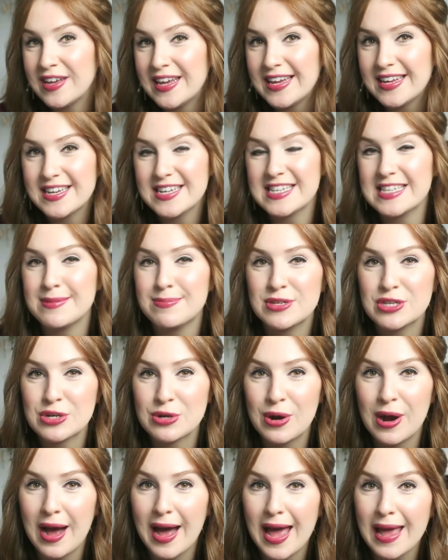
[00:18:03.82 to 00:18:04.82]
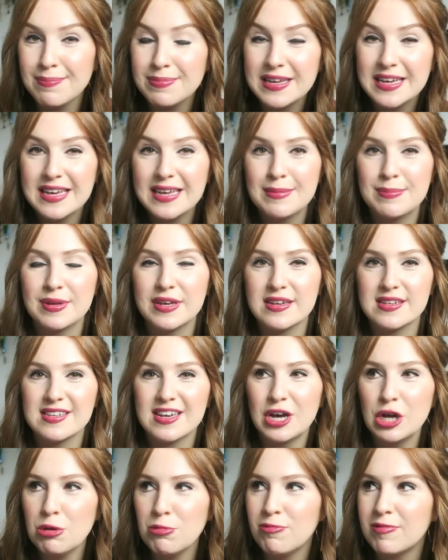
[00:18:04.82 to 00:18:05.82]
forget to subscribe, because
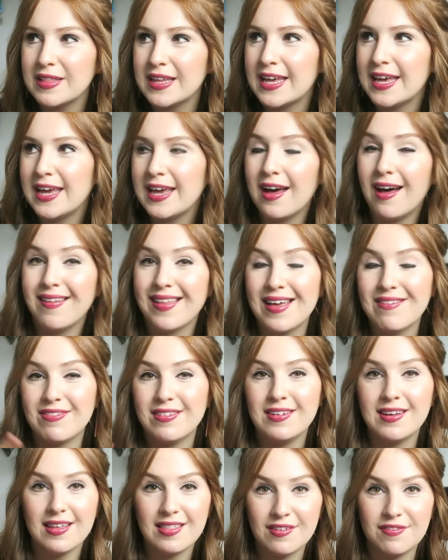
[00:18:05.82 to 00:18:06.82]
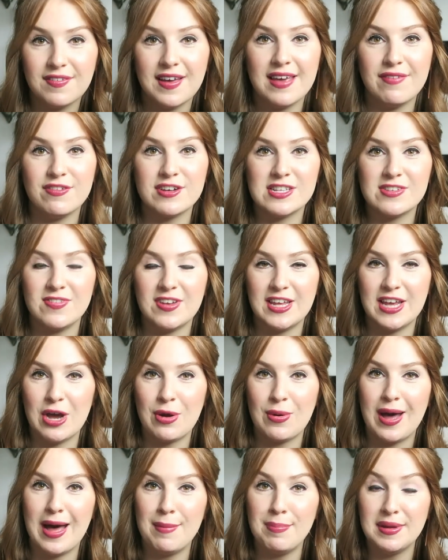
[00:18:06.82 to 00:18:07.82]
hopefully I'll have another favorites video
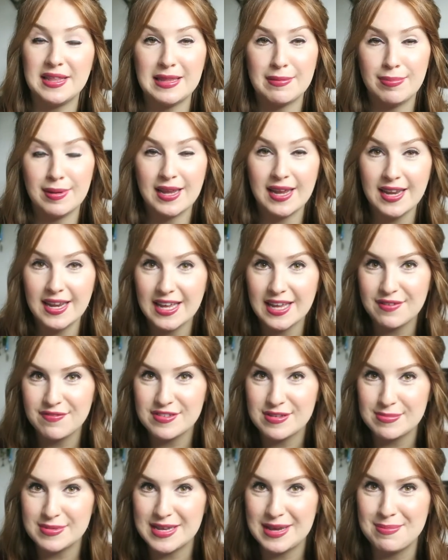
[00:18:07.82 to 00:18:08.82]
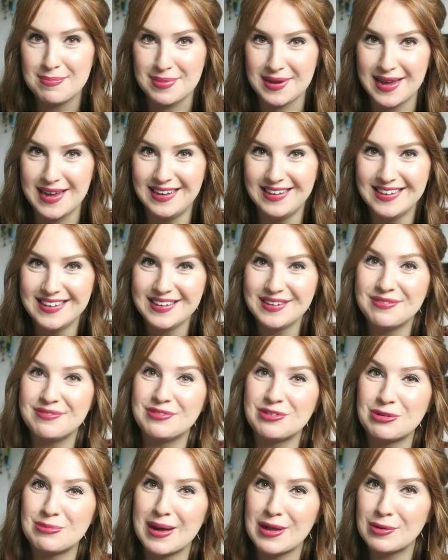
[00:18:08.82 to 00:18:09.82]
up at the beginning of September
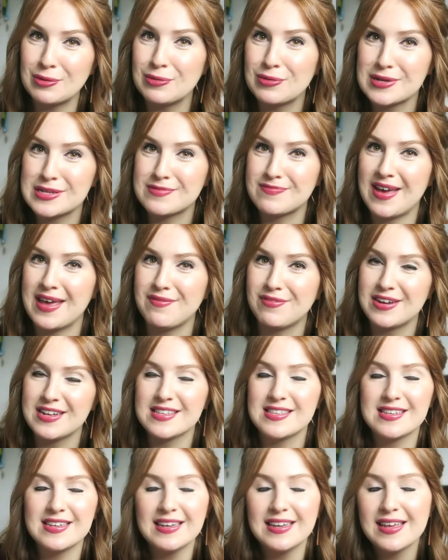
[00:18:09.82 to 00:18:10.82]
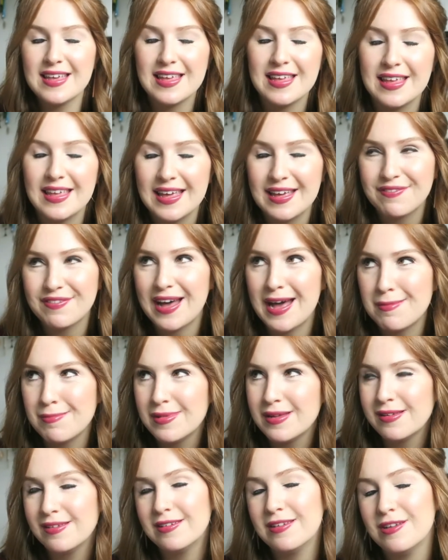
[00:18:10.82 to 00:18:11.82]
for my August favorites, if
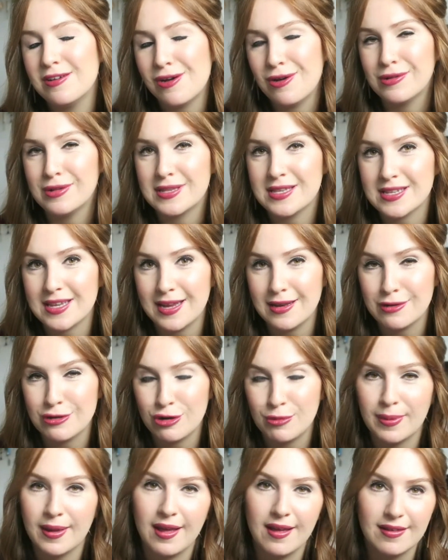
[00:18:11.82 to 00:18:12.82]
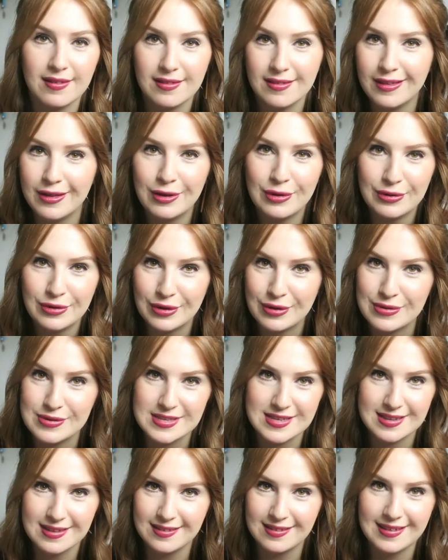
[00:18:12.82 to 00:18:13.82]
I'm on schedule, but who
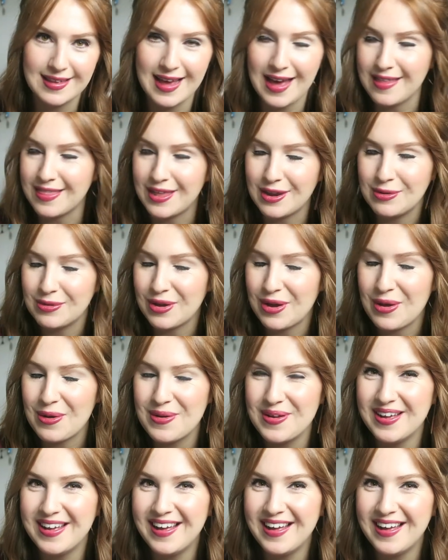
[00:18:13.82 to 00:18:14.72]
knows how that'll go.